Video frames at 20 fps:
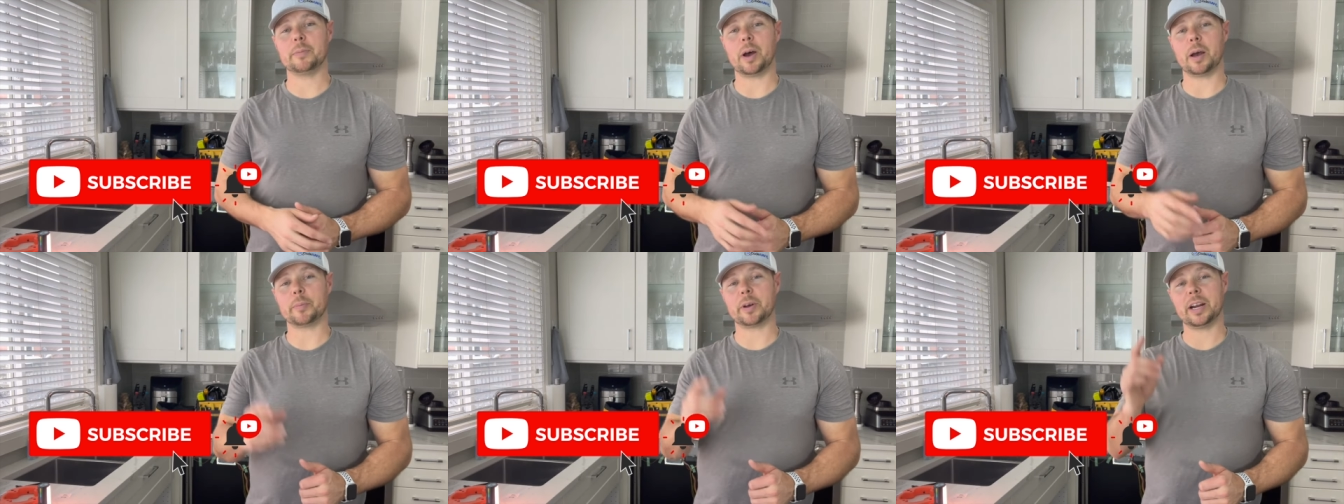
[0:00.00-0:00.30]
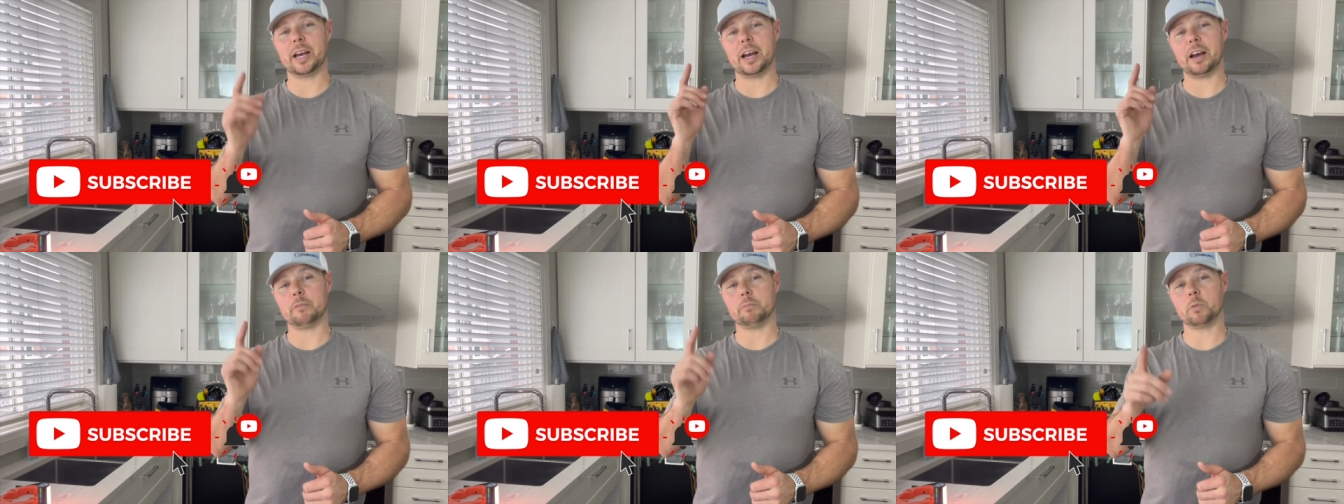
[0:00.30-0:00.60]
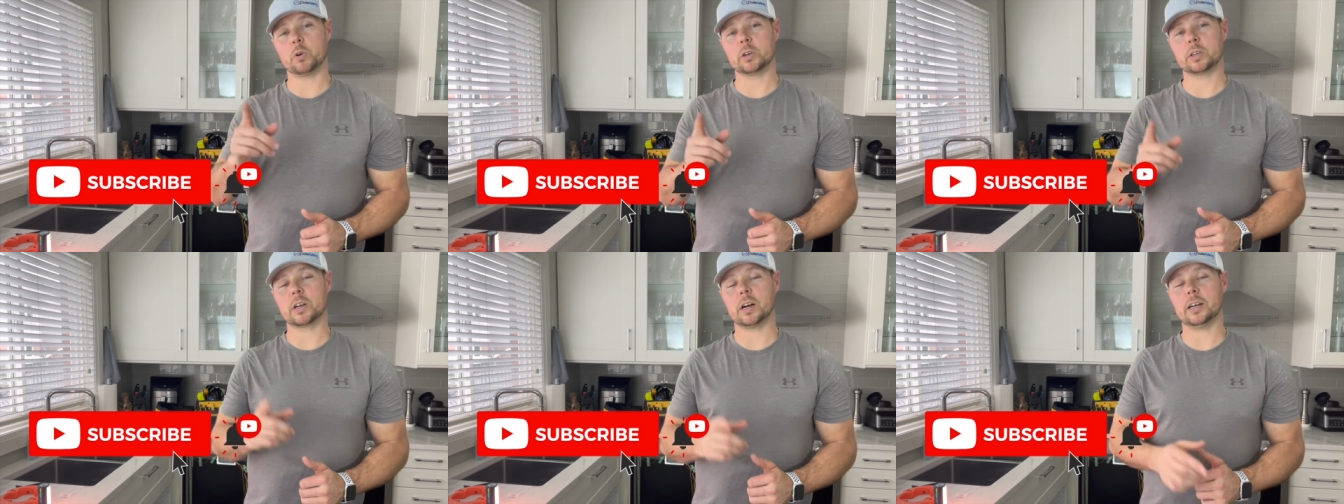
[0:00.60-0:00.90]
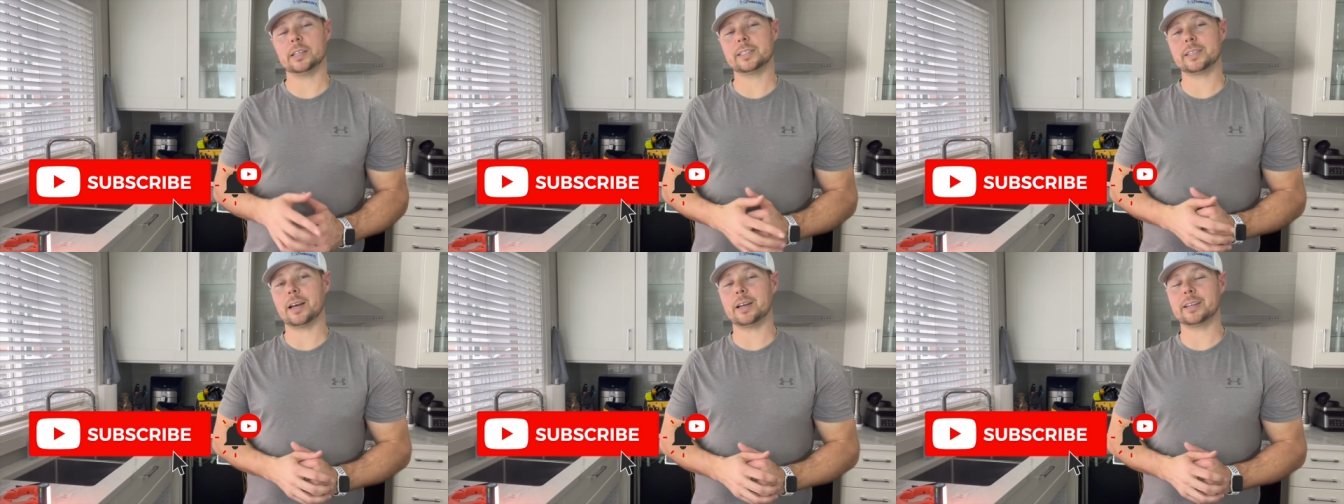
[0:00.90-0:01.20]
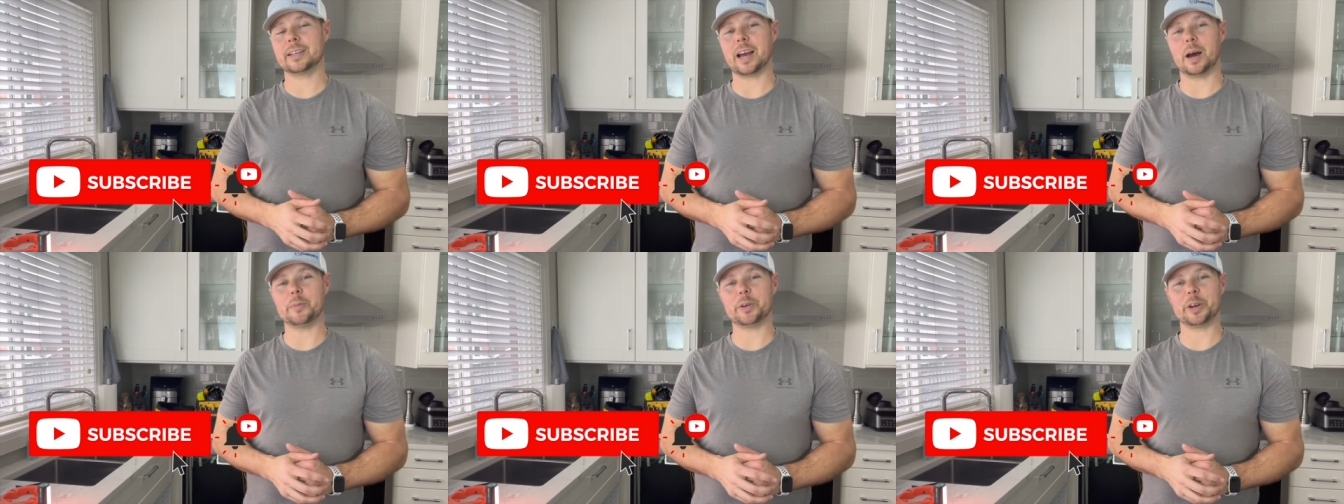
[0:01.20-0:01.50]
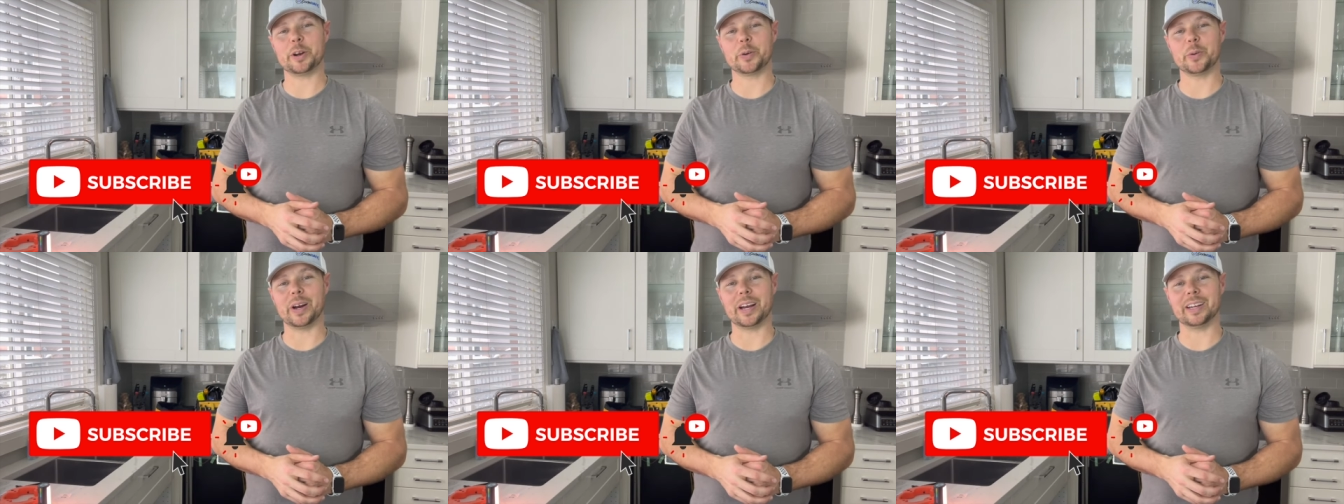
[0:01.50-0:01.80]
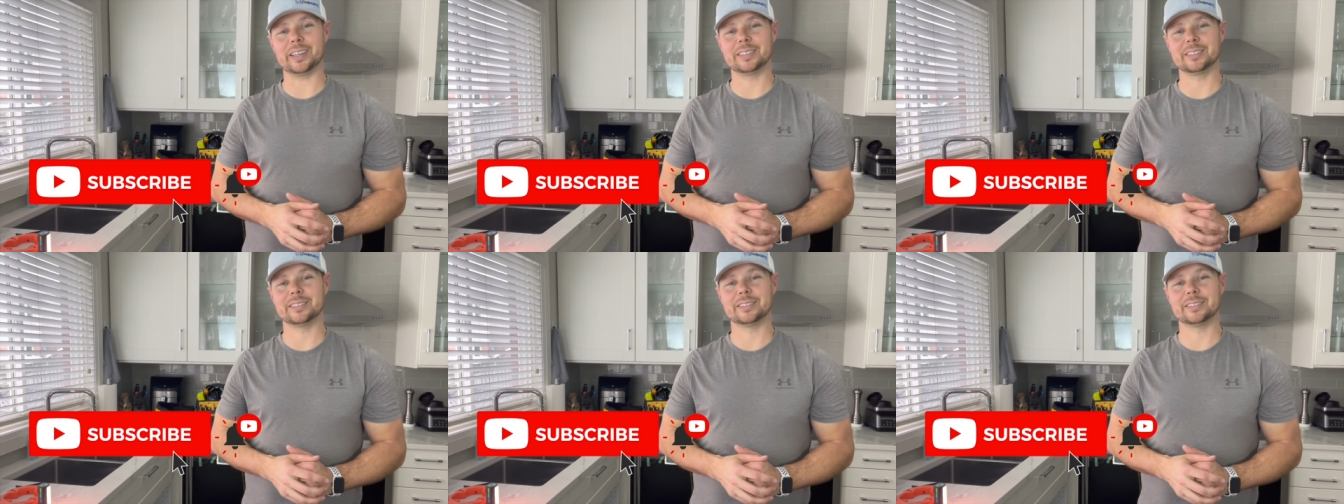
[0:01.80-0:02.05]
I'm gonna have more content coming your way.